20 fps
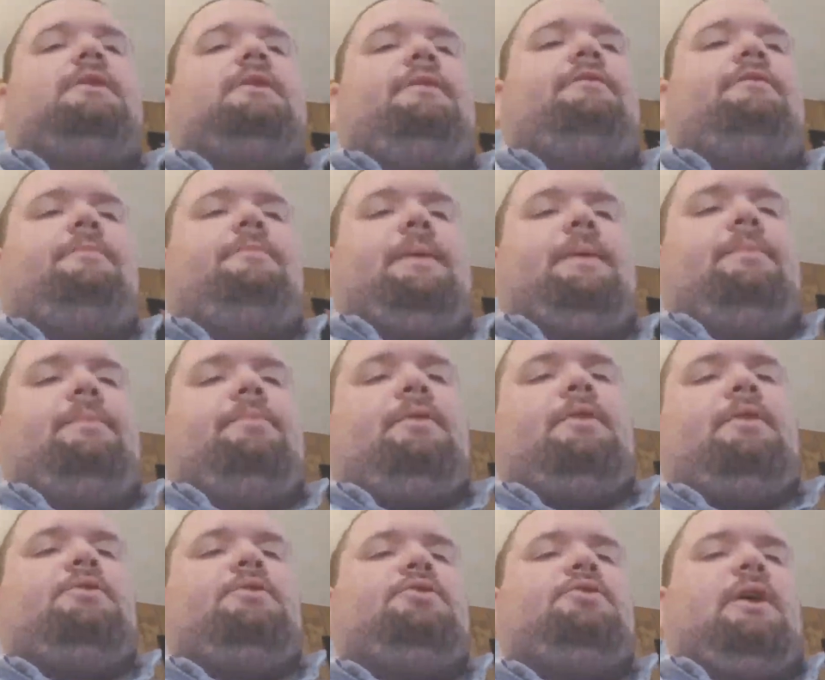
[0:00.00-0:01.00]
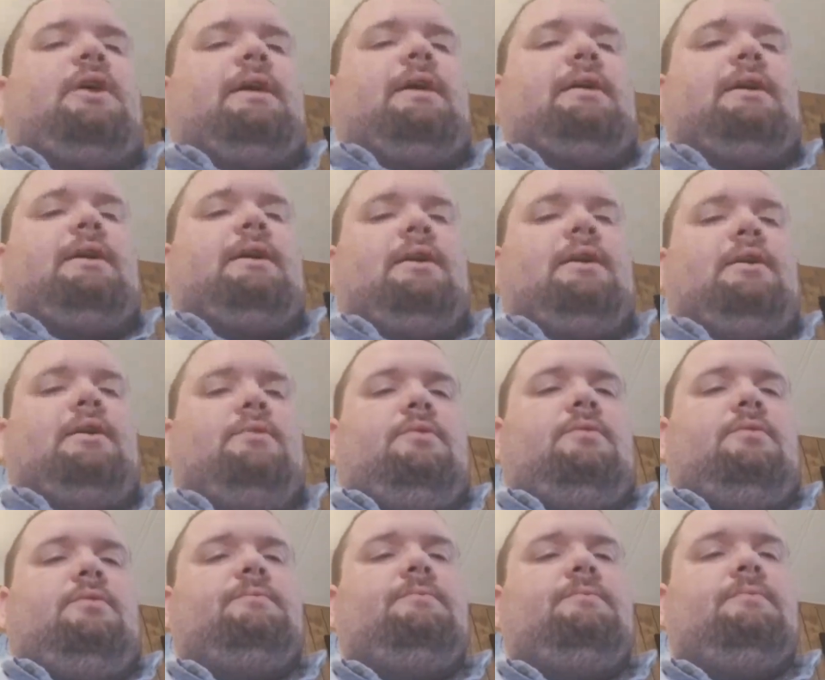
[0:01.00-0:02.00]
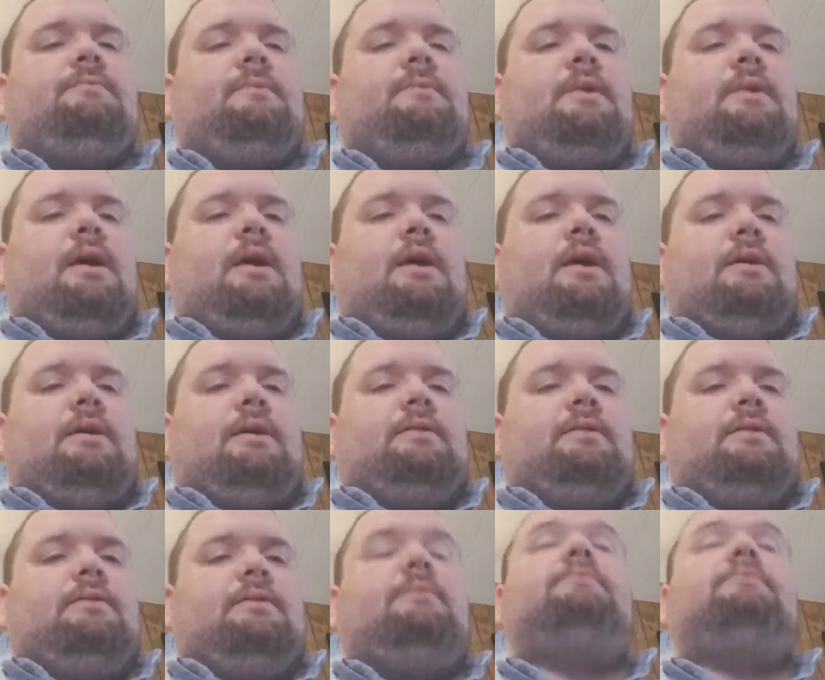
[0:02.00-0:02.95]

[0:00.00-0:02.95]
for people that are trying to go on